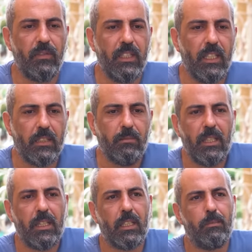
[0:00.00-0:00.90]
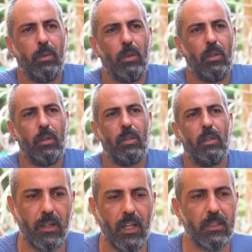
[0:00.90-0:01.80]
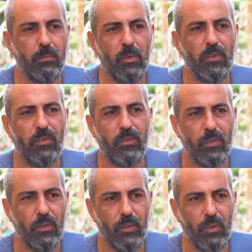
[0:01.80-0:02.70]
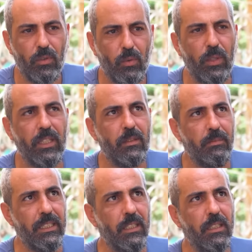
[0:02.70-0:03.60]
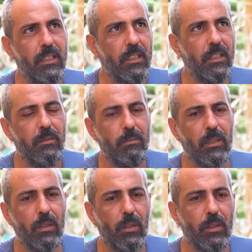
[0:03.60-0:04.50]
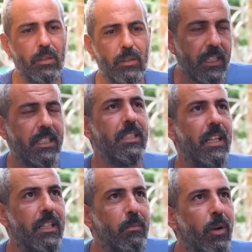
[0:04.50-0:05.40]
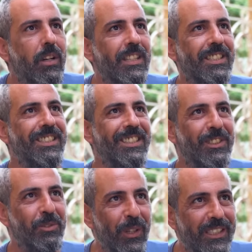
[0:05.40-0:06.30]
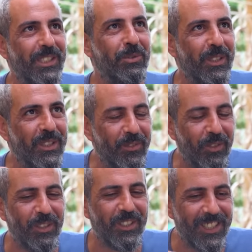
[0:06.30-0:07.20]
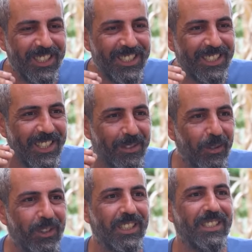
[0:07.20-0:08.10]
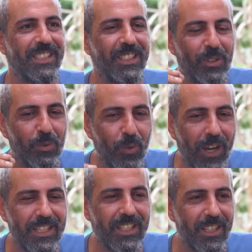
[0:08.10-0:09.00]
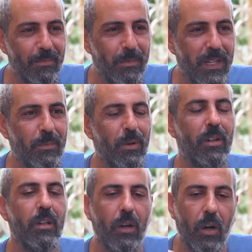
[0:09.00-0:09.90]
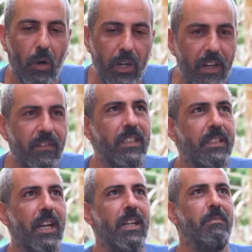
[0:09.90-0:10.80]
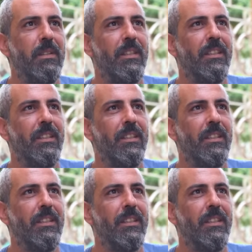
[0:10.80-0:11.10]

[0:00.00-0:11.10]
Fidias make that poll, that move win me, because this is the democracy. 2024, this is the democracy. To ask the people on every time,